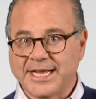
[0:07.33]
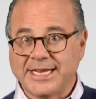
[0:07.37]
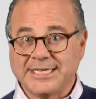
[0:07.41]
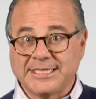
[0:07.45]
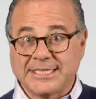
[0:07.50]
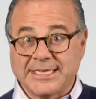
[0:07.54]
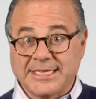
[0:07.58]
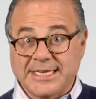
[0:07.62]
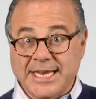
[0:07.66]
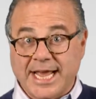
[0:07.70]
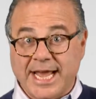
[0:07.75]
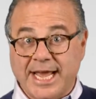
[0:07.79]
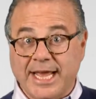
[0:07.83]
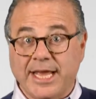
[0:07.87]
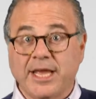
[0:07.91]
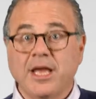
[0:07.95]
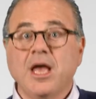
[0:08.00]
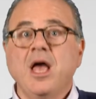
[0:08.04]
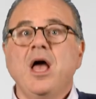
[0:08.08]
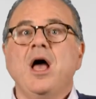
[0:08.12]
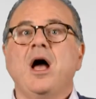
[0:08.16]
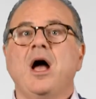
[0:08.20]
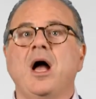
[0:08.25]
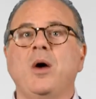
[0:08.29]
And
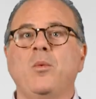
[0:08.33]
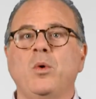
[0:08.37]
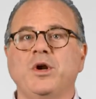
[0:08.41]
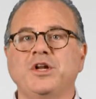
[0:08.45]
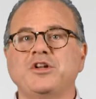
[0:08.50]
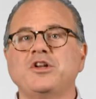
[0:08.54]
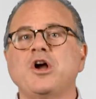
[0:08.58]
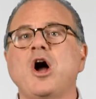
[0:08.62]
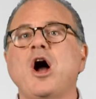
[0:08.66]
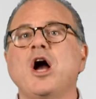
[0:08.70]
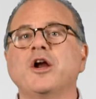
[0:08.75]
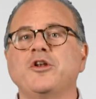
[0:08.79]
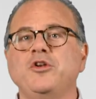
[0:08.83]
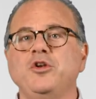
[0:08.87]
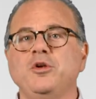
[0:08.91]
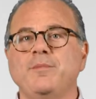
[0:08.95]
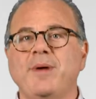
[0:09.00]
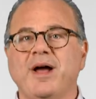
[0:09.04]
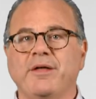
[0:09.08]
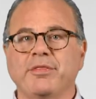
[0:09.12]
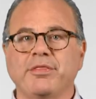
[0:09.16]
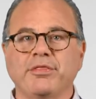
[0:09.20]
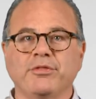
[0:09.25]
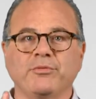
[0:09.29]
today, I want to talk to you
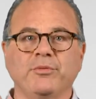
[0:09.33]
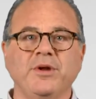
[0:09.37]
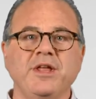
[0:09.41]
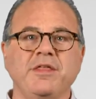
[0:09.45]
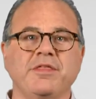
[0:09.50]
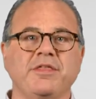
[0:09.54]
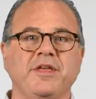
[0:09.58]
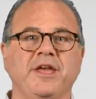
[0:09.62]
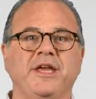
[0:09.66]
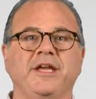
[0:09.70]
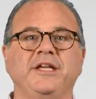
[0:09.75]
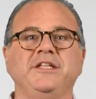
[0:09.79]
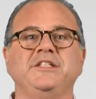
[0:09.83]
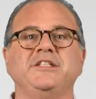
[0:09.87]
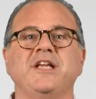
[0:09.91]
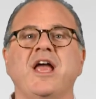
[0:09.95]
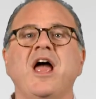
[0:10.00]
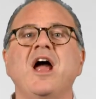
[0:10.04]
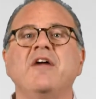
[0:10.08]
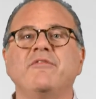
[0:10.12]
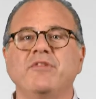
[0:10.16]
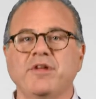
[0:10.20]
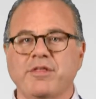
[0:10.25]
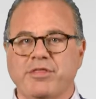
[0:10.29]
about three things
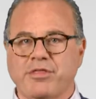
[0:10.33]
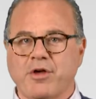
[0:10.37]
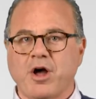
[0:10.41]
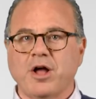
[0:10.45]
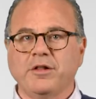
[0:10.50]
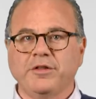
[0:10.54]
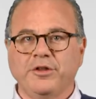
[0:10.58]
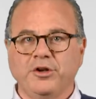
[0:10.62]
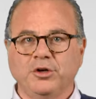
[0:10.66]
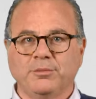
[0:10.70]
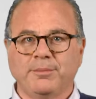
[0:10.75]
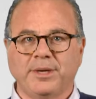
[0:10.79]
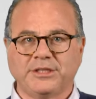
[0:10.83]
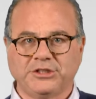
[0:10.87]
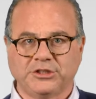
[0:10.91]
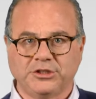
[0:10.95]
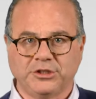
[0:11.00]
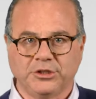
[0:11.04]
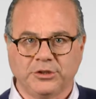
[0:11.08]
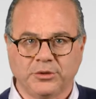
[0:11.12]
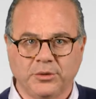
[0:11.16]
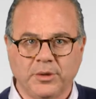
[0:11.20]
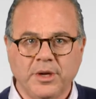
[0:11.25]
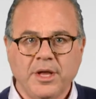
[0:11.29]
every thought leader must
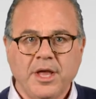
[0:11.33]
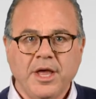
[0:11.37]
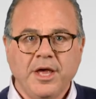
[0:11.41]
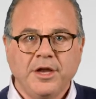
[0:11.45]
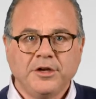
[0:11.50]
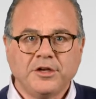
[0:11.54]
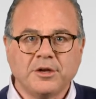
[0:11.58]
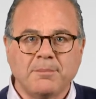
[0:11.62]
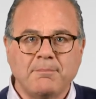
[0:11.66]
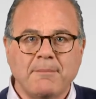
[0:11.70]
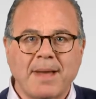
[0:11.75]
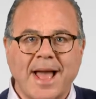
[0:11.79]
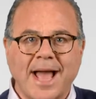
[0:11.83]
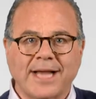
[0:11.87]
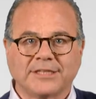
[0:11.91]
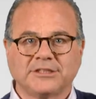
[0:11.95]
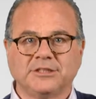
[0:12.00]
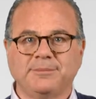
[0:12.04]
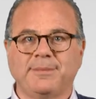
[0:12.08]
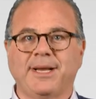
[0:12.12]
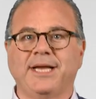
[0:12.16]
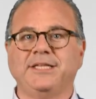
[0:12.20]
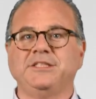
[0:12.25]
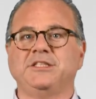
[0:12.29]
do to
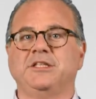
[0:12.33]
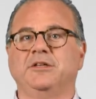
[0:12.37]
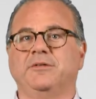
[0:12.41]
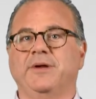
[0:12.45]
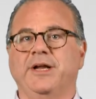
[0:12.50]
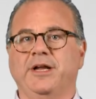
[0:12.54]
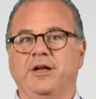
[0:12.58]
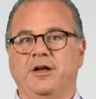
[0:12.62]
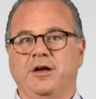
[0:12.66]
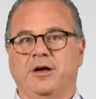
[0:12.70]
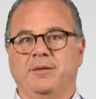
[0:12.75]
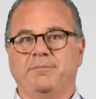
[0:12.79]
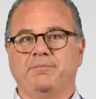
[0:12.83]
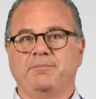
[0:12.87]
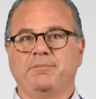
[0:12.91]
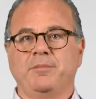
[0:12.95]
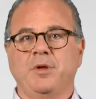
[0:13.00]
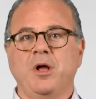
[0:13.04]
maximize their income.